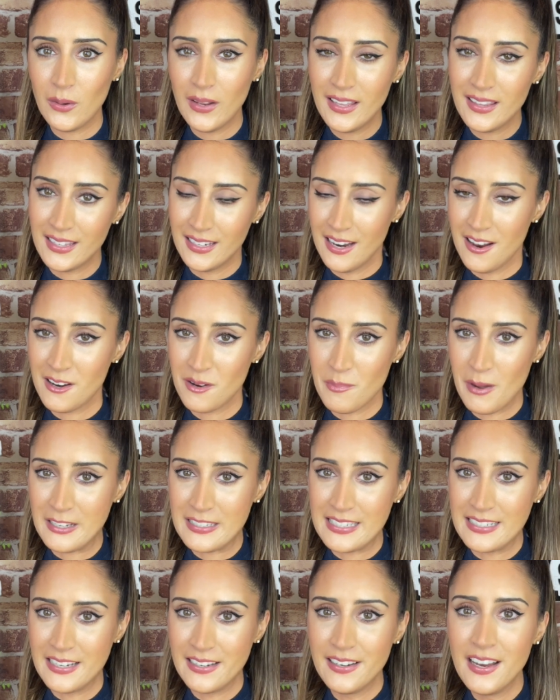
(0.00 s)
hit the like
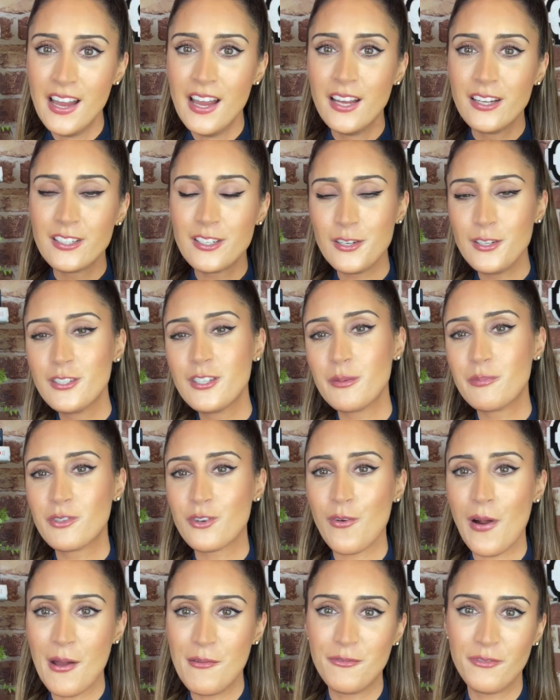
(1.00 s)
button, do
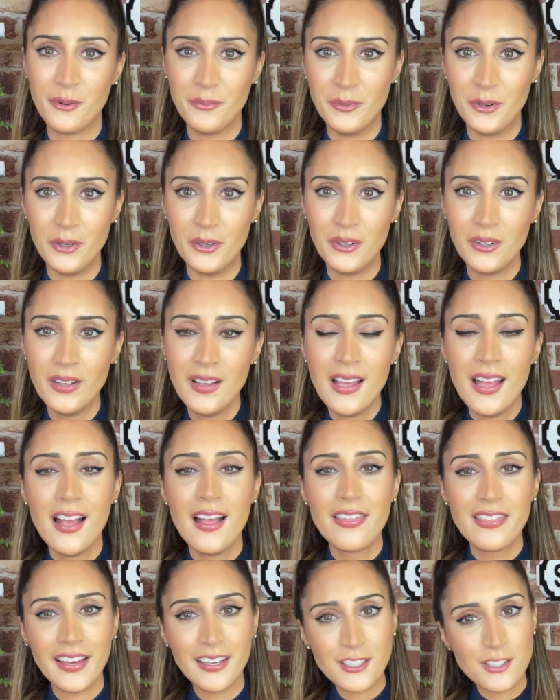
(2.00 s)
subscribe for more.
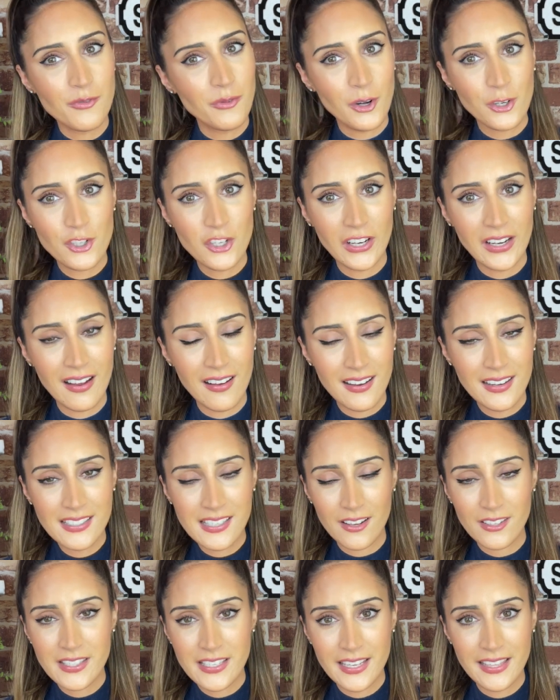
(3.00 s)
Thanks for watching, guys.
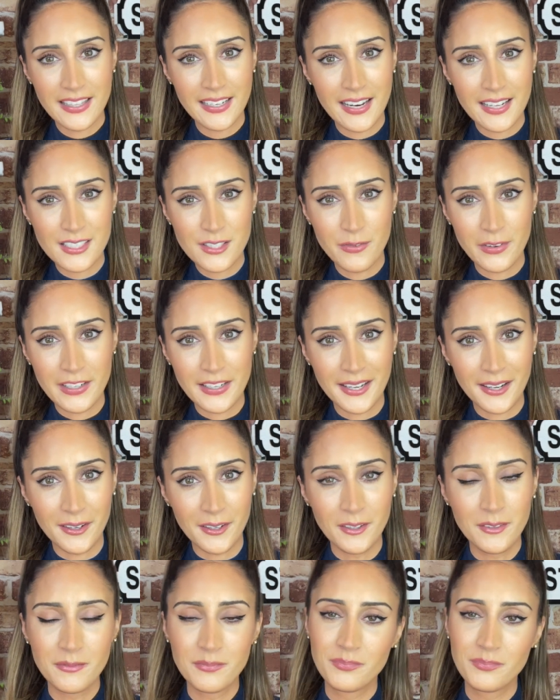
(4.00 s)
I'll see you in the next video.